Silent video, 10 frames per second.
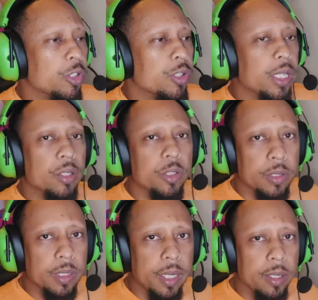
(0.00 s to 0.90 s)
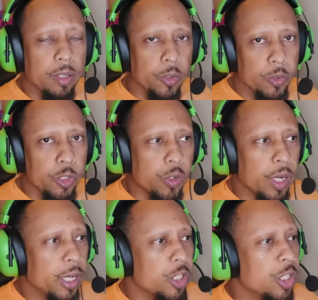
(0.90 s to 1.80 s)
take a look at that, learn the
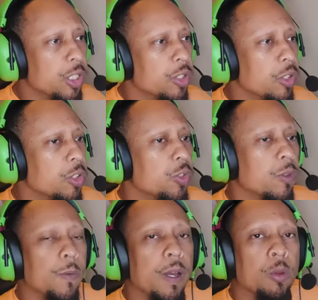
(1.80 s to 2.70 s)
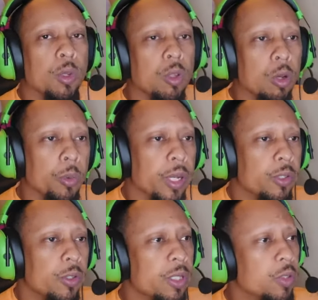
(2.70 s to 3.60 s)
strategy so that you can follow along when I
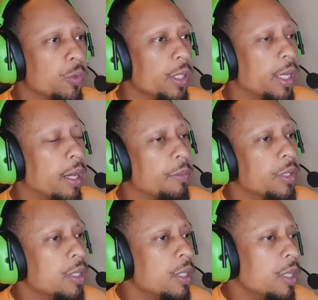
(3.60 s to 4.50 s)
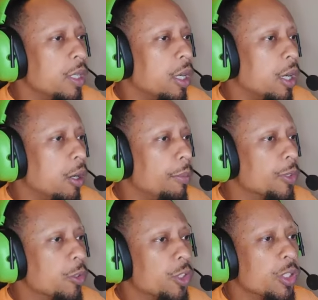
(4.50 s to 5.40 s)
do these recaps.
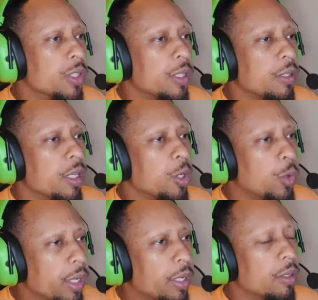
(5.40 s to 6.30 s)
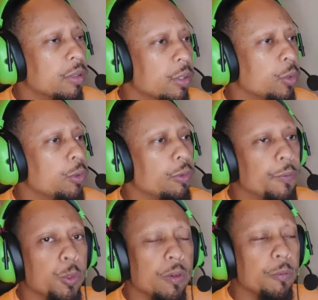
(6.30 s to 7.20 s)
So just a quick little
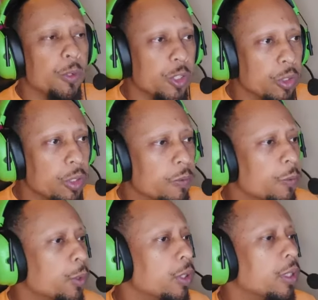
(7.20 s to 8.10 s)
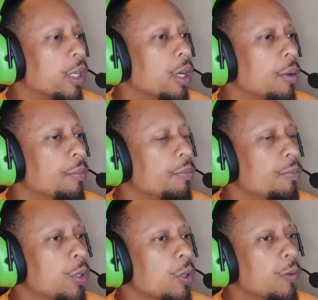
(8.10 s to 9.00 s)
review of what you're looking for.
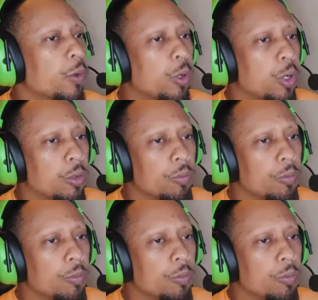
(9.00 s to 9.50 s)
Overall,